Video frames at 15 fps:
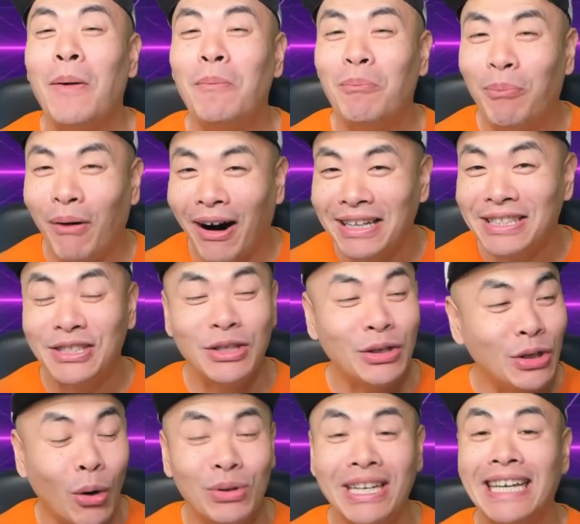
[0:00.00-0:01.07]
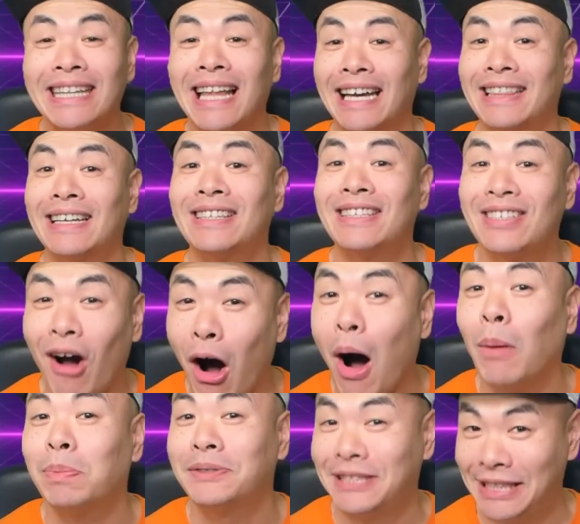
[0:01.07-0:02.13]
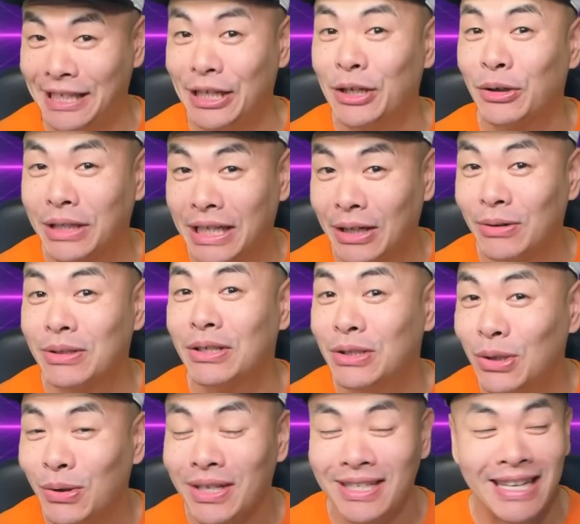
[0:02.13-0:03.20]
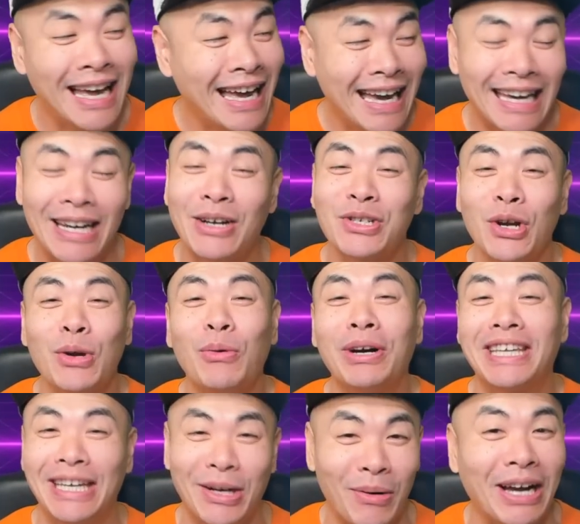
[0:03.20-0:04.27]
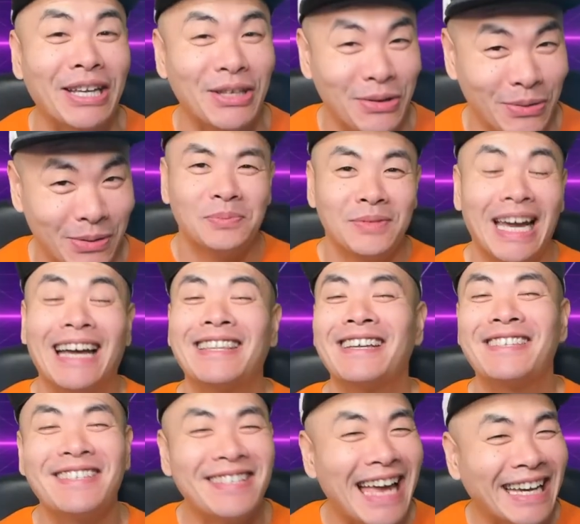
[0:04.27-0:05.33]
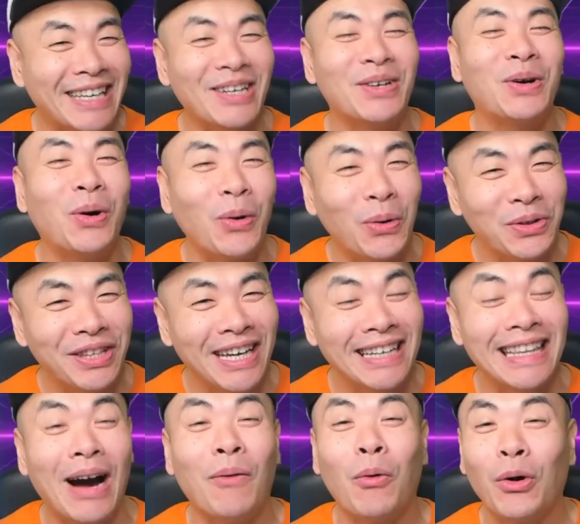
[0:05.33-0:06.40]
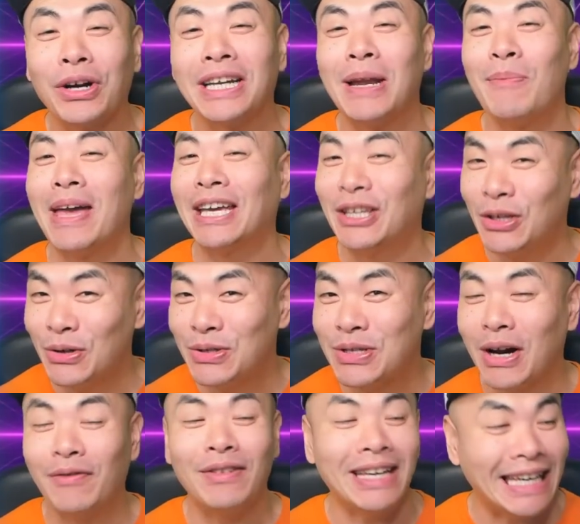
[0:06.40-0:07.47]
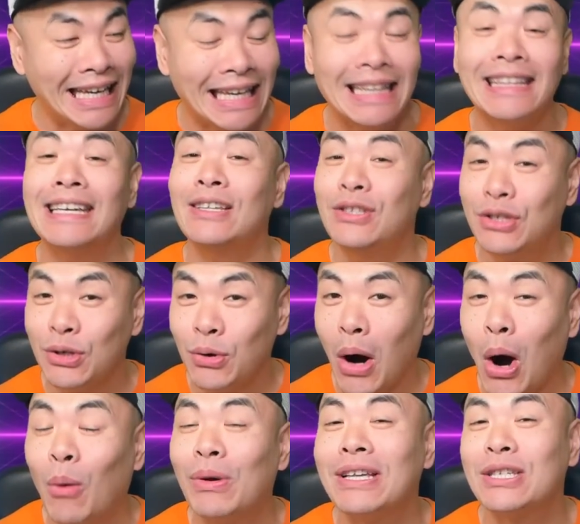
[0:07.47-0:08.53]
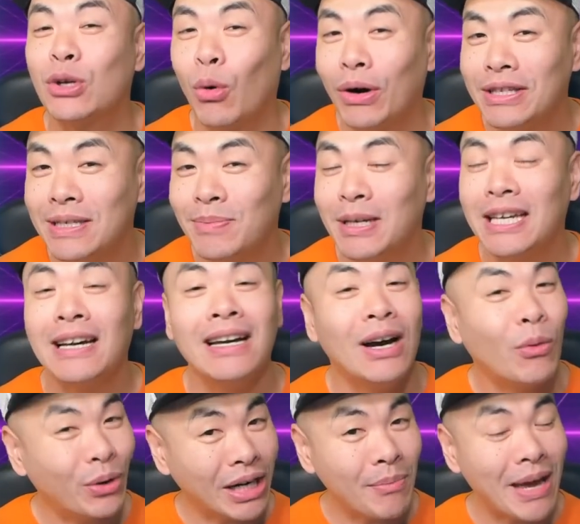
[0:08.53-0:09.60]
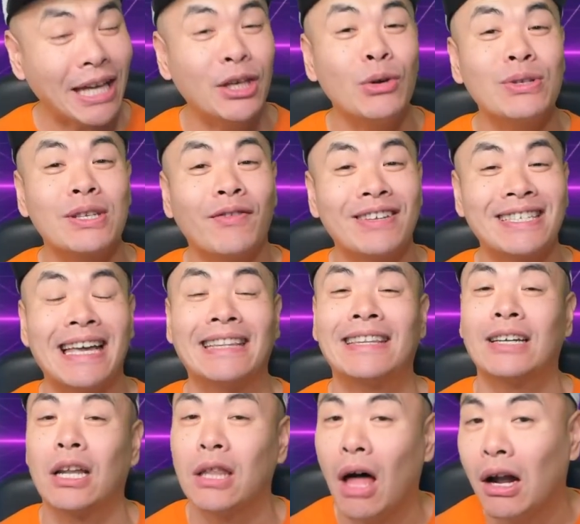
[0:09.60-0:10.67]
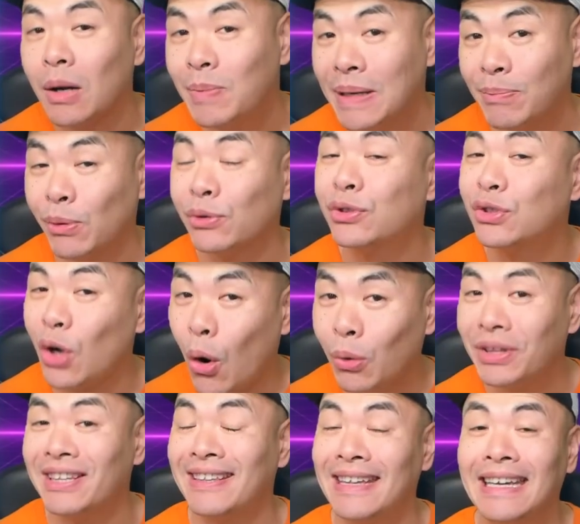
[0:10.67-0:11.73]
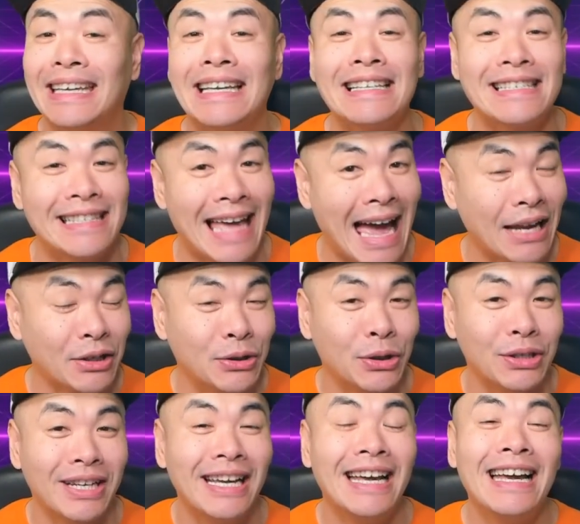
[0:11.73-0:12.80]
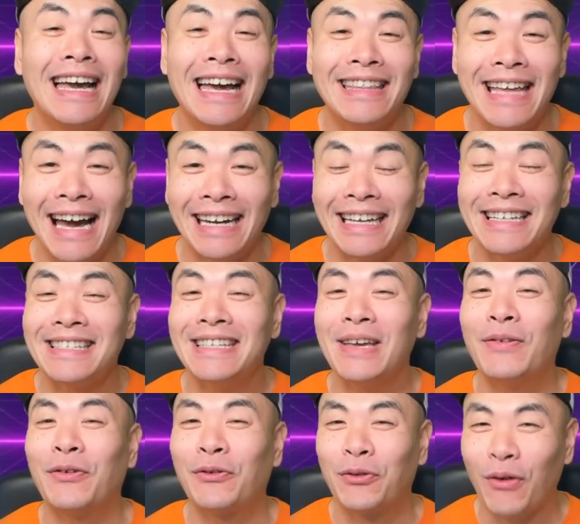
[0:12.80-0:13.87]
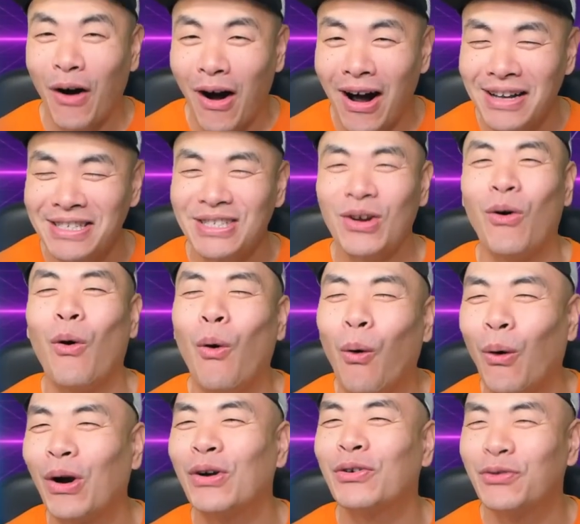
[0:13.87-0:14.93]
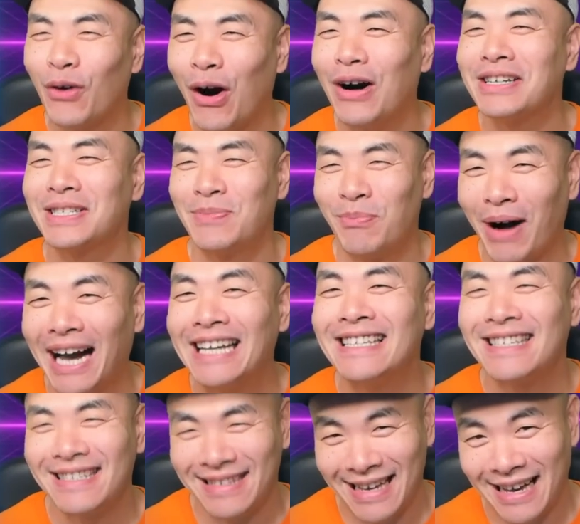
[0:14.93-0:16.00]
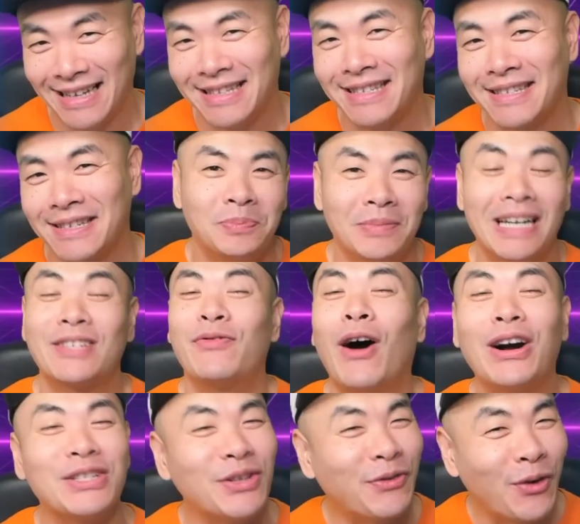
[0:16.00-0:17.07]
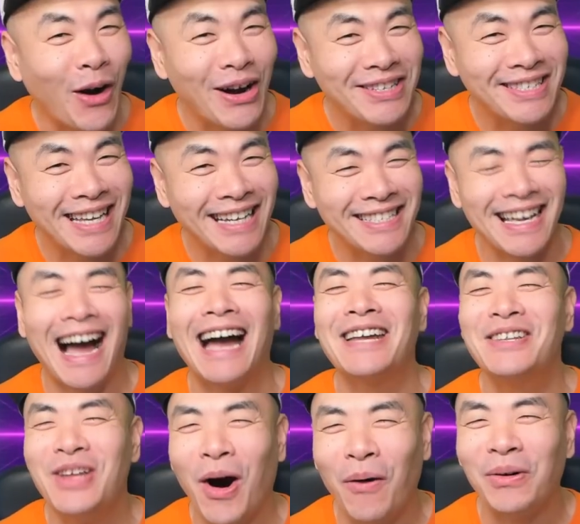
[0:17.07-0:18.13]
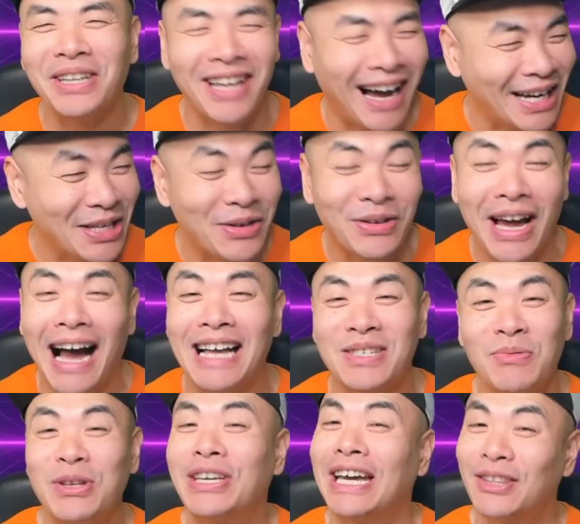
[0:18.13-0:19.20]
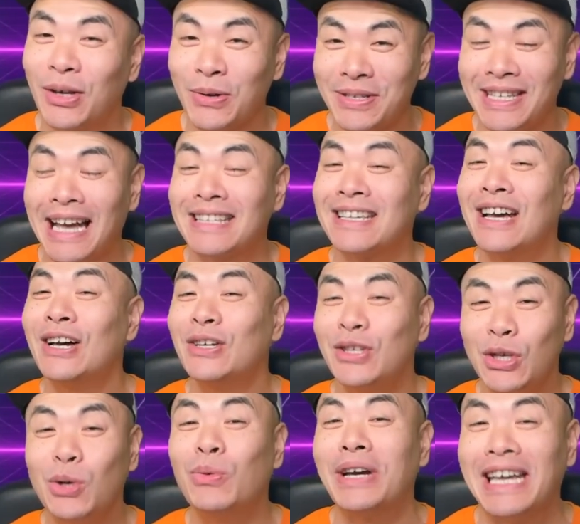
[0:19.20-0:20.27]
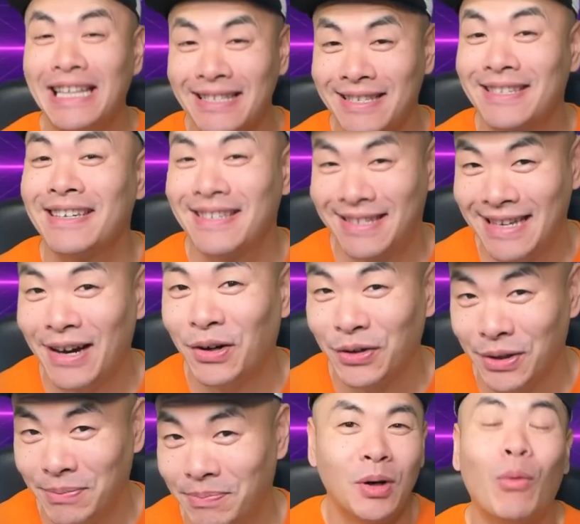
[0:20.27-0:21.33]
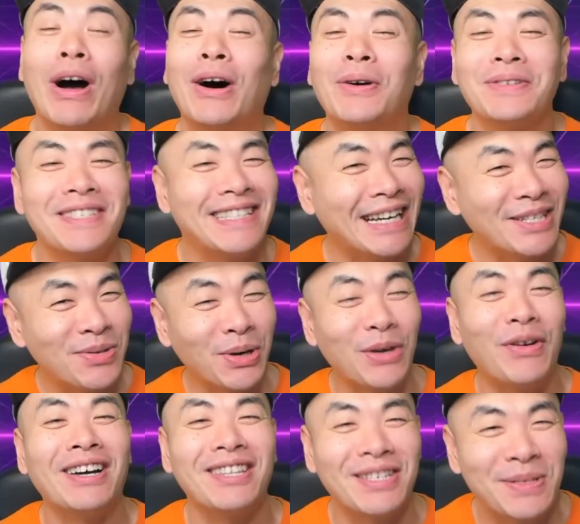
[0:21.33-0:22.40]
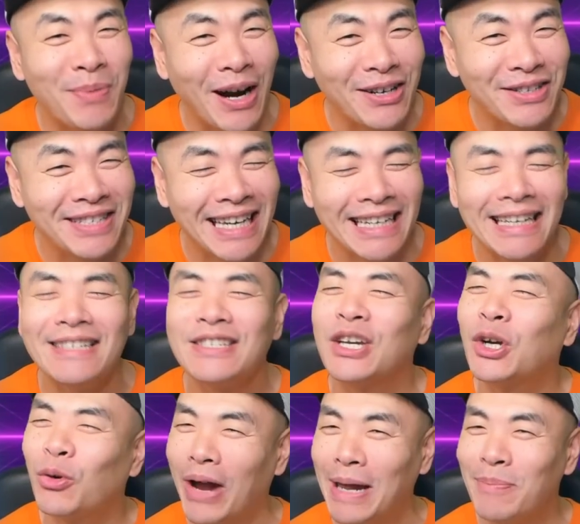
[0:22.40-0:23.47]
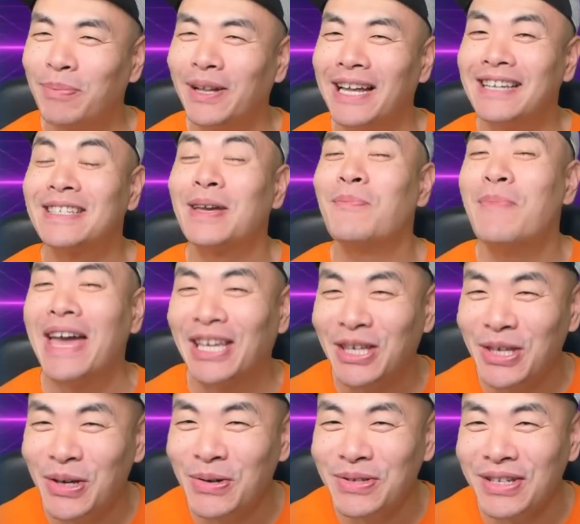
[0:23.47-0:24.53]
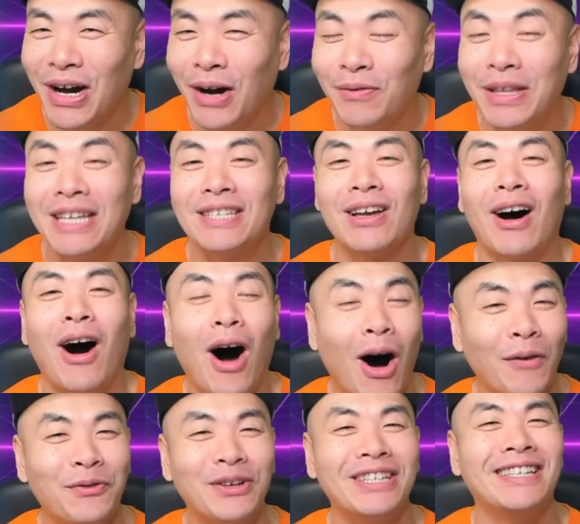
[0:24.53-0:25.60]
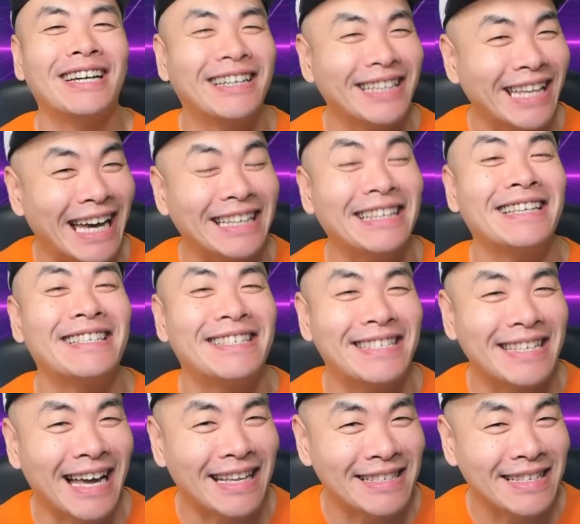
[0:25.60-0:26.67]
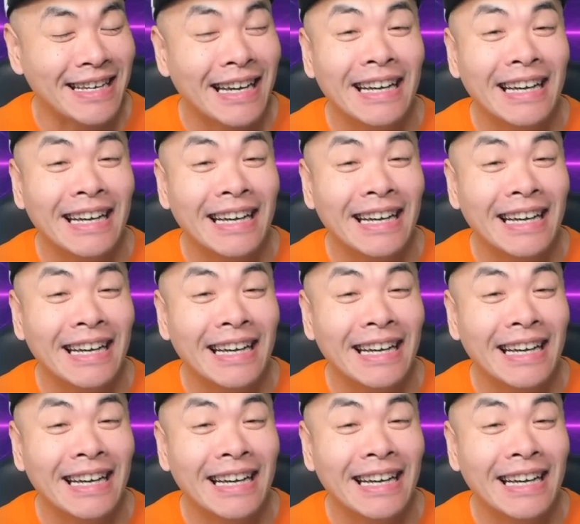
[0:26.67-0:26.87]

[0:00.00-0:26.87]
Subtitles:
But you don't need like the top tier gear to do this. And I'll show you what gear I use. And the second cool thing that we're going to make use of in the duo is going to be, we're going to make use of a set that a lot of people don't think is that good. And that is the Frost or Frostbite sets. As far as the Frost sets, I know a lot of you guys, when you get those sets, you insta-sell them. Well, stage 25 of the Spider's Den is a great place to make use of these often neglected sets.